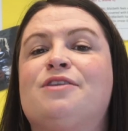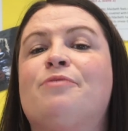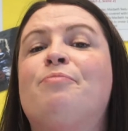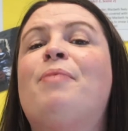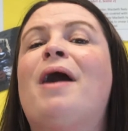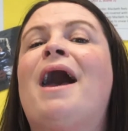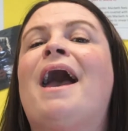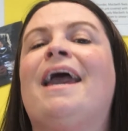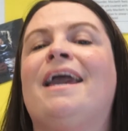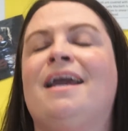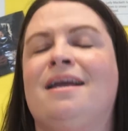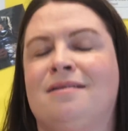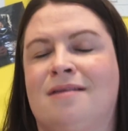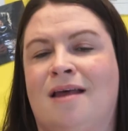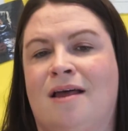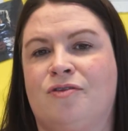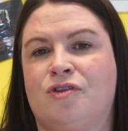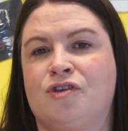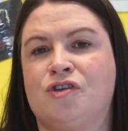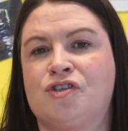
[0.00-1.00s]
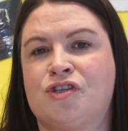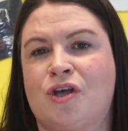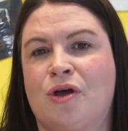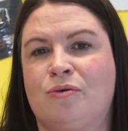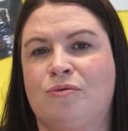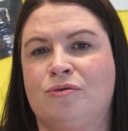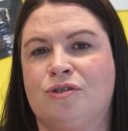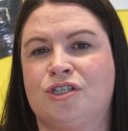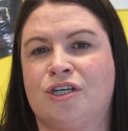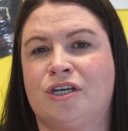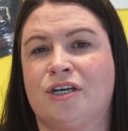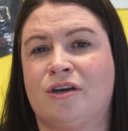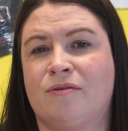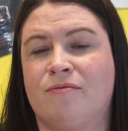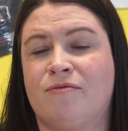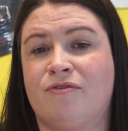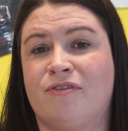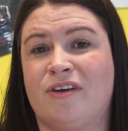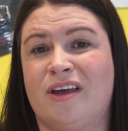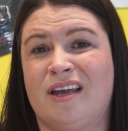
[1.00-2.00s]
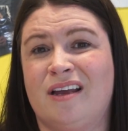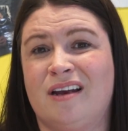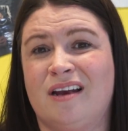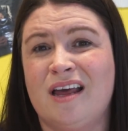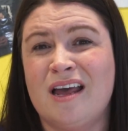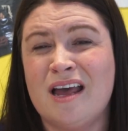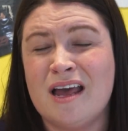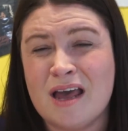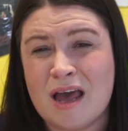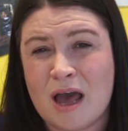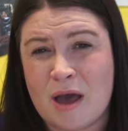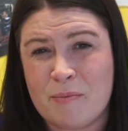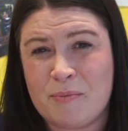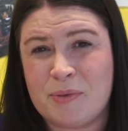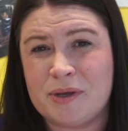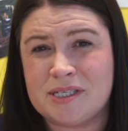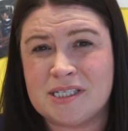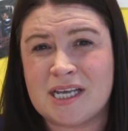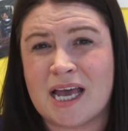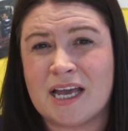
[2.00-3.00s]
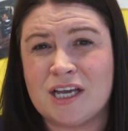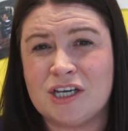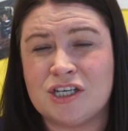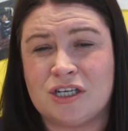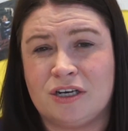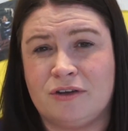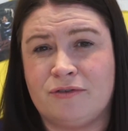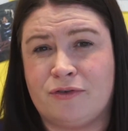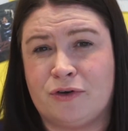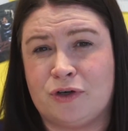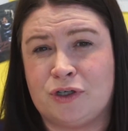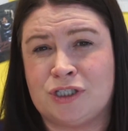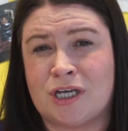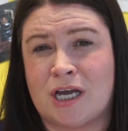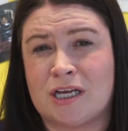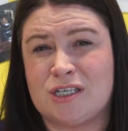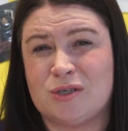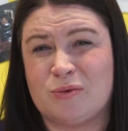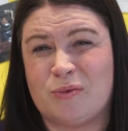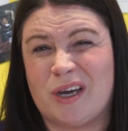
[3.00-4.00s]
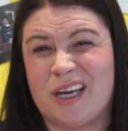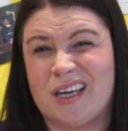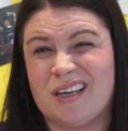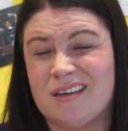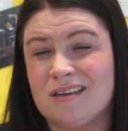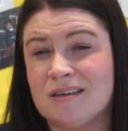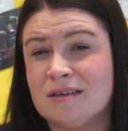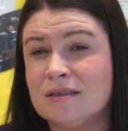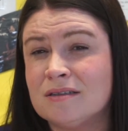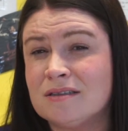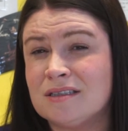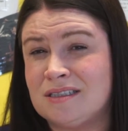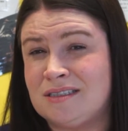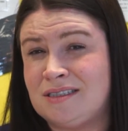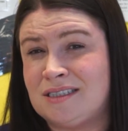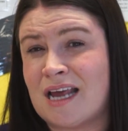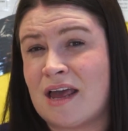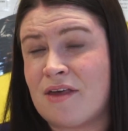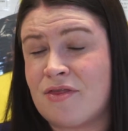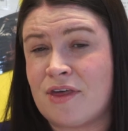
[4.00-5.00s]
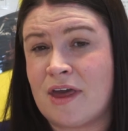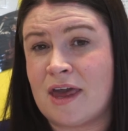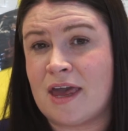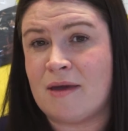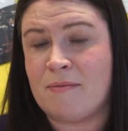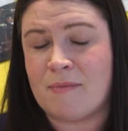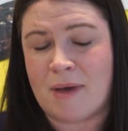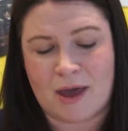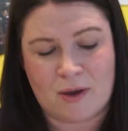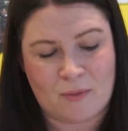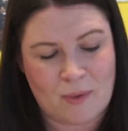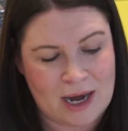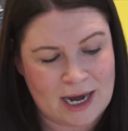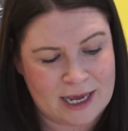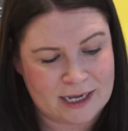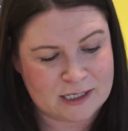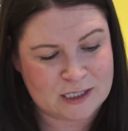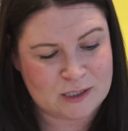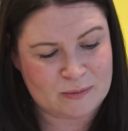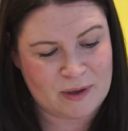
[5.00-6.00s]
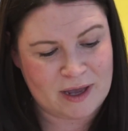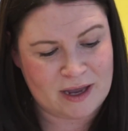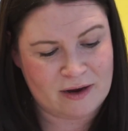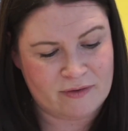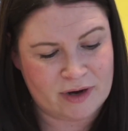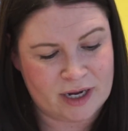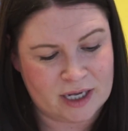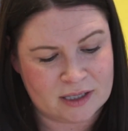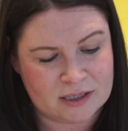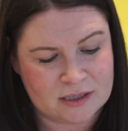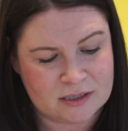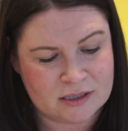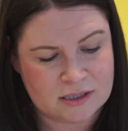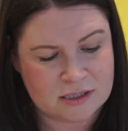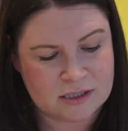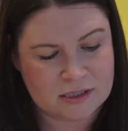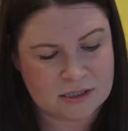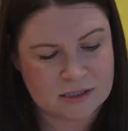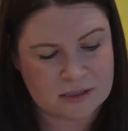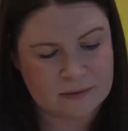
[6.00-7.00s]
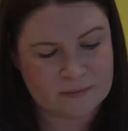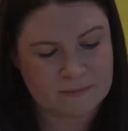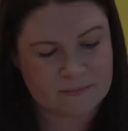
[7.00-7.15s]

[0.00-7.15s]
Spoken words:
the pain that the soldier can feel and potentially foreshadowing the death he may well experience.